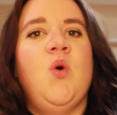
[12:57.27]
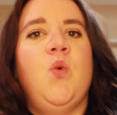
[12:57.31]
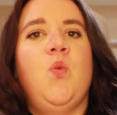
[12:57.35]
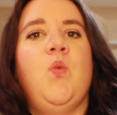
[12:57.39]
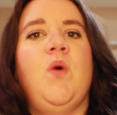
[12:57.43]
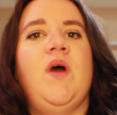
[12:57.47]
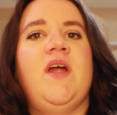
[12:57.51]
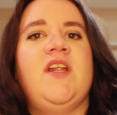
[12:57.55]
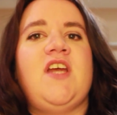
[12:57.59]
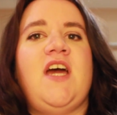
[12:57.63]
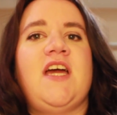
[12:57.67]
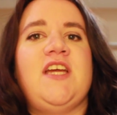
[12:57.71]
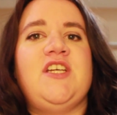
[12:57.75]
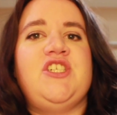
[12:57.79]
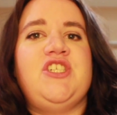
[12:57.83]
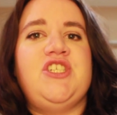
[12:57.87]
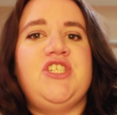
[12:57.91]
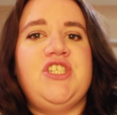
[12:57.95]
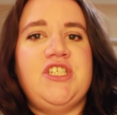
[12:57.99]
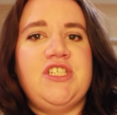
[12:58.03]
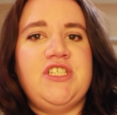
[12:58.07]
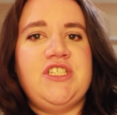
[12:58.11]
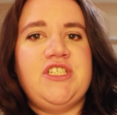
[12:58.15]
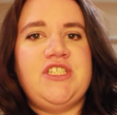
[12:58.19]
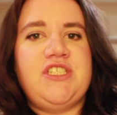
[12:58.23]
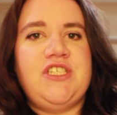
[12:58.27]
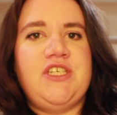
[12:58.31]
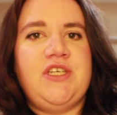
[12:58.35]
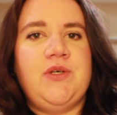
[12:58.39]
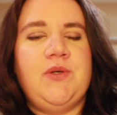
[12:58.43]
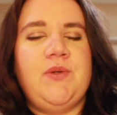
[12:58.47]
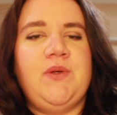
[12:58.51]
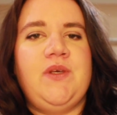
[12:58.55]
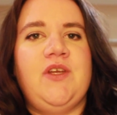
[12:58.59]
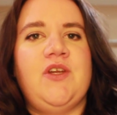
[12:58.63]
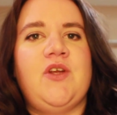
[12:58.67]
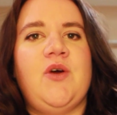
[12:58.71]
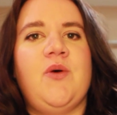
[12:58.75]
what I shouldn't
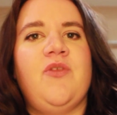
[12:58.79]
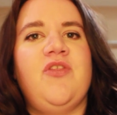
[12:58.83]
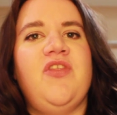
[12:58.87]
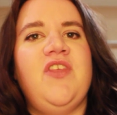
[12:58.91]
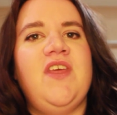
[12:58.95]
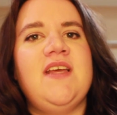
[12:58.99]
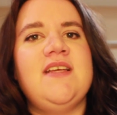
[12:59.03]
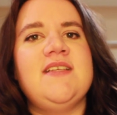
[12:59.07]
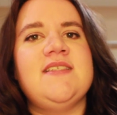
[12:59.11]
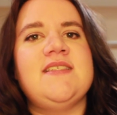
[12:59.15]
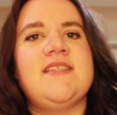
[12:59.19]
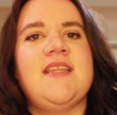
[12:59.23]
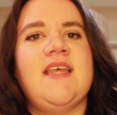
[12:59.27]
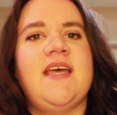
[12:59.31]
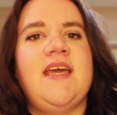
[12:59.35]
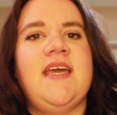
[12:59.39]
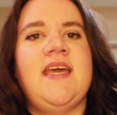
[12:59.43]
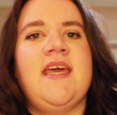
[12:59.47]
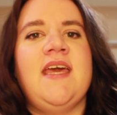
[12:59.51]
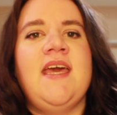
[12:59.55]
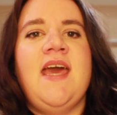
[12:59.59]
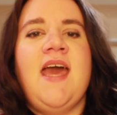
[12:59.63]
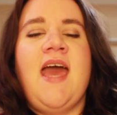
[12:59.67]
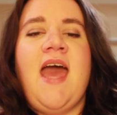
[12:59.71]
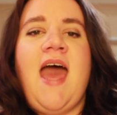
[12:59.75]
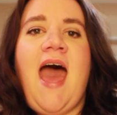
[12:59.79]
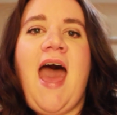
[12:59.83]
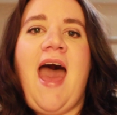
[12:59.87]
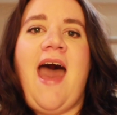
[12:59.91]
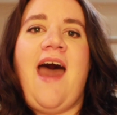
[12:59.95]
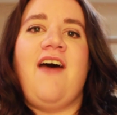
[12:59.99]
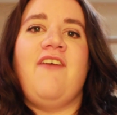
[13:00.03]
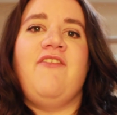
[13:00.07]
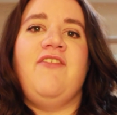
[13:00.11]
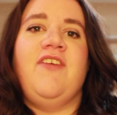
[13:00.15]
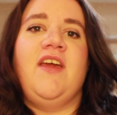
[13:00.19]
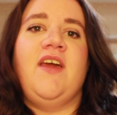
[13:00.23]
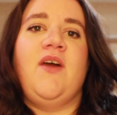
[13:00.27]
do, you know, things like
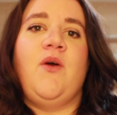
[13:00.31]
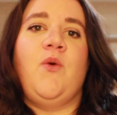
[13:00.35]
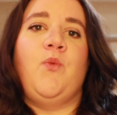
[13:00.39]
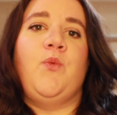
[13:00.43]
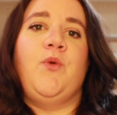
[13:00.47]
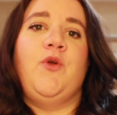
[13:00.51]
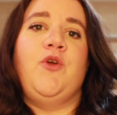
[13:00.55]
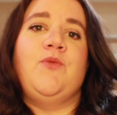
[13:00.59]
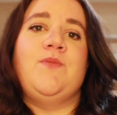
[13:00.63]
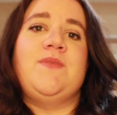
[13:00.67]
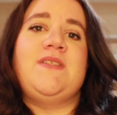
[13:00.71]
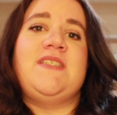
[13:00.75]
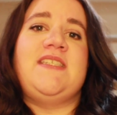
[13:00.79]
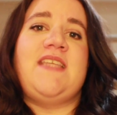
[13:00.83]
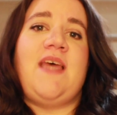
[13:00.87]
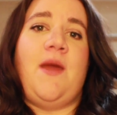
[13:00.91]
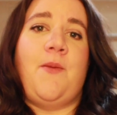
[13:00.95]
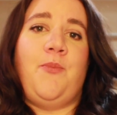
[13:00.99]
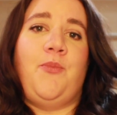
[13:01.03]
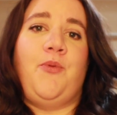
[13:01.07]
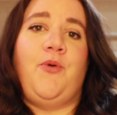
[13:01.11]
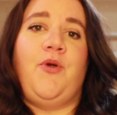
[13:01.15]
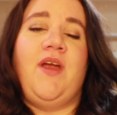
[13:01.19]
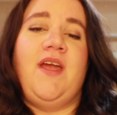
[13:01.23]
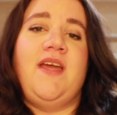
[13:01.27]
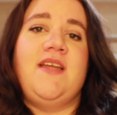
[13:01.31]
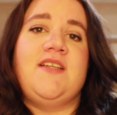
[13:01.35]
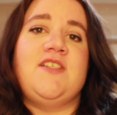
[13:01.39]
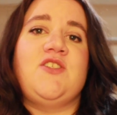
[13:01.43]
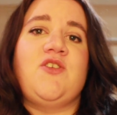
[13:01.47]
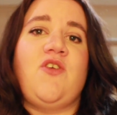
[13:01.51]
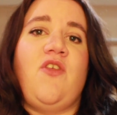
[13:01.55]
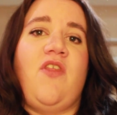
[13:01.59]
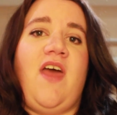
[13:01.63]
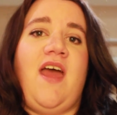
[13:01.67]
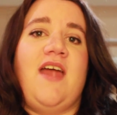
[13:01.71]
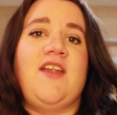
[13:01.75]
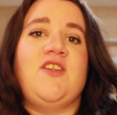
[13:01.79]
having a room separate
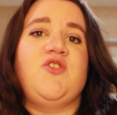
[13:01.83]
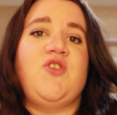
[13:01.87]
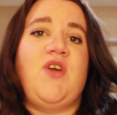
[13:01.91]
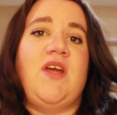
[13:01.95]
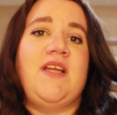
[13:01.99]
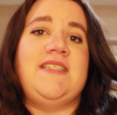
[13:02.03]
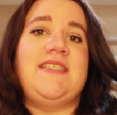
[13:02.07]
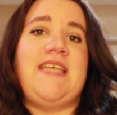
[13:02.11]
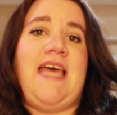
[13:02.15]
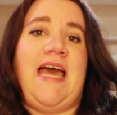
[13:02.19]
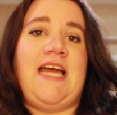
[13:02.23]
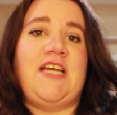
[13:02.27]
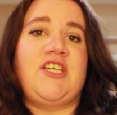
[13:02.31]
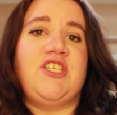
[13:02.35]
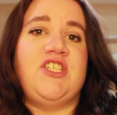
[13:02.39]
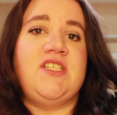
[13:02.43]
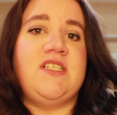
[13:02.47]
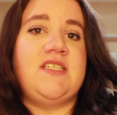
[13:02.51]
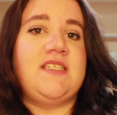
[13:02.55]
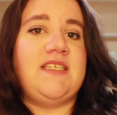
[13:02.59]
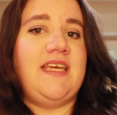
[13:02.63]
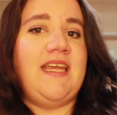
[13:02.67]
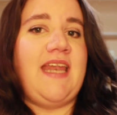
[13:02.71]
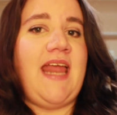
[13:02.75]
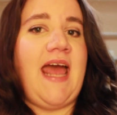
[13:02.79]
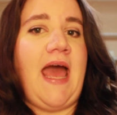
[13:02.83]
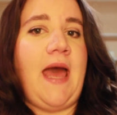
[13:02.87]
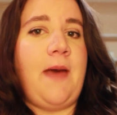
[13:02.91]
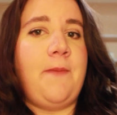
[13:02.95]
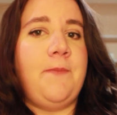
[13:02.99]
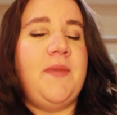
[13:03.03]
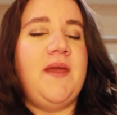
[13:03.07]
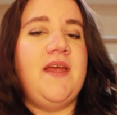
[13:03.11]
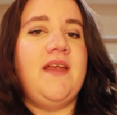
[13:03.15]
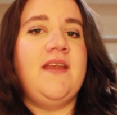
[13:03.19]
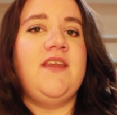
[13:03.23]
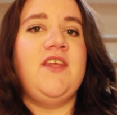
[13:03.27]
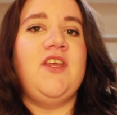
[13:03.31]
so that transactions can
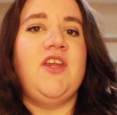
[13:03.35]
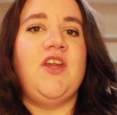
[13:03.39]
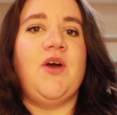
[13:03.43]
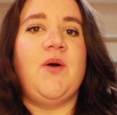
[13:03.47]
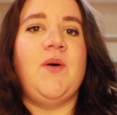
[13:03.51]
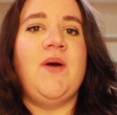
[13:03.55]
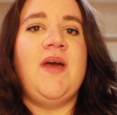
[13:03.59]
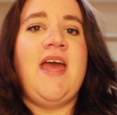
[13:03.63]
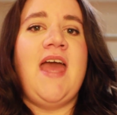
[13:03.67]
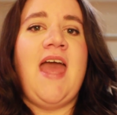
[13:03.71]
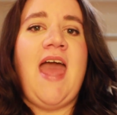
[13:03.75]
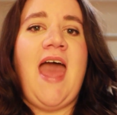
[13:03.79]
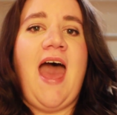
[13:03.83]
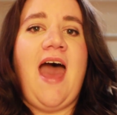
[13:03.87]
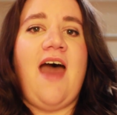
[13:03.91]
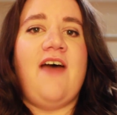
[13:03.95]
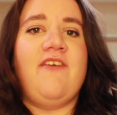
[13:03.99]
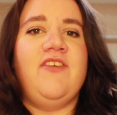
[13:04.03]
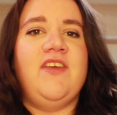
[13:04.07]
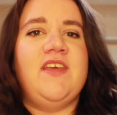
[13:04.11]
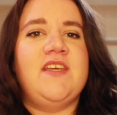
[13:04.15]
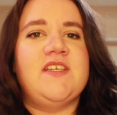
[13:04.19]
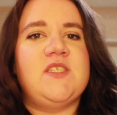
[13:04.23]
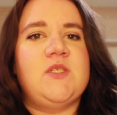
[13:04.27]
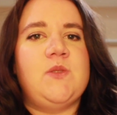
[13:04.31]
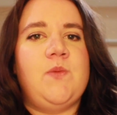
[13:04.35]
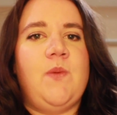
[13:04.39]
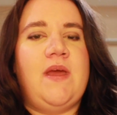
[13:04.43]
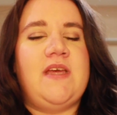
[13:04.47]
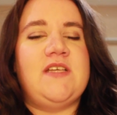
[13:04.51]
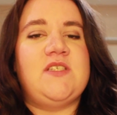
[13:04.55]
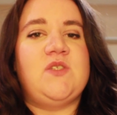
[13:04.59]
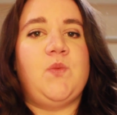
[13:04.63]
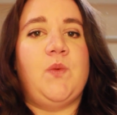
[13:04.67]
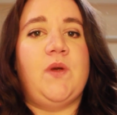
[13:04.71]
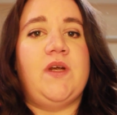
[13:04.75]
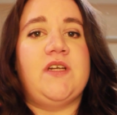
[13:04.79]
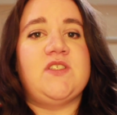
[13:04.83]
happen, you know, having a
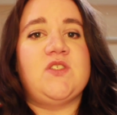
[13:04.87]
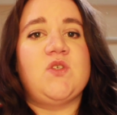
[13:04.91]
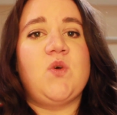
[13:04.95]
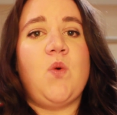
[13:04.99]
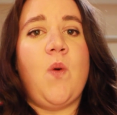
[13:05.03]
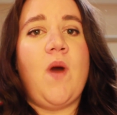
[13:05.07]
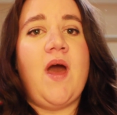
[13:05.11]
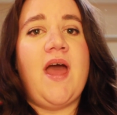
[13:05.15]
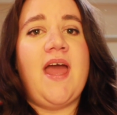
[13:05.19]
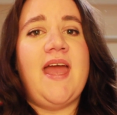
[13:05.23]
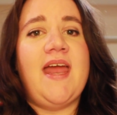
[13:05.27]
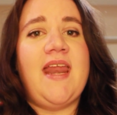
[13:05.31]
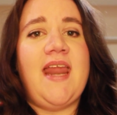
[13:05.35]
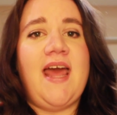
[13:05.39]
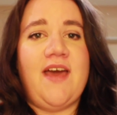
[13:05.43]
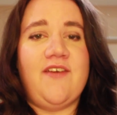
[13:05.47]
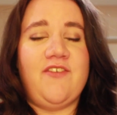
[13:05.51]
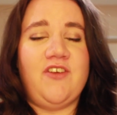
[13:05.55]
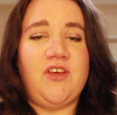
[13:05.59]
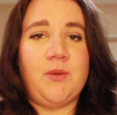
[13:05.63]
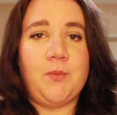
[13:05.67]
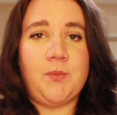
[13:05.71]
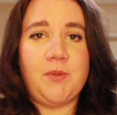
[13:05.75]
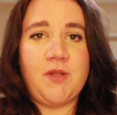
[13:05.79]
space where it's quiet, having